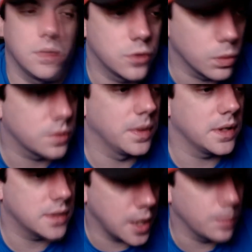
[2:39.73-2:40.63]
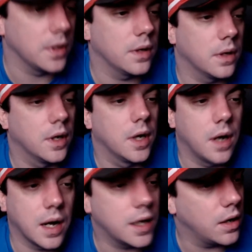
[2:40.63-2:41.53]
Talk to me. Tell me.
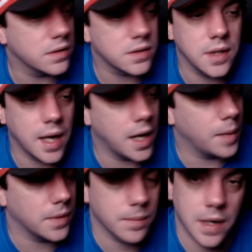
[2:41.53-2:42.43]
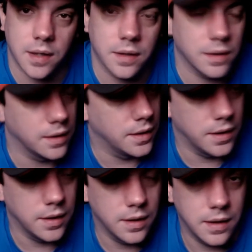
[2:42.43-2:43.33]
I can't see that happening, man.
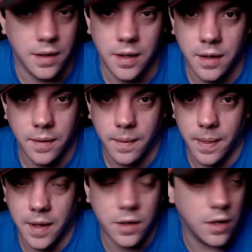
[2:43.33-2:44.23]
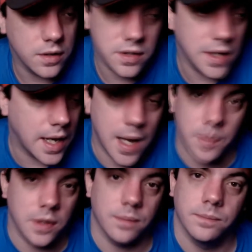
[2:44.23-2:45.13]
I can't see that happening.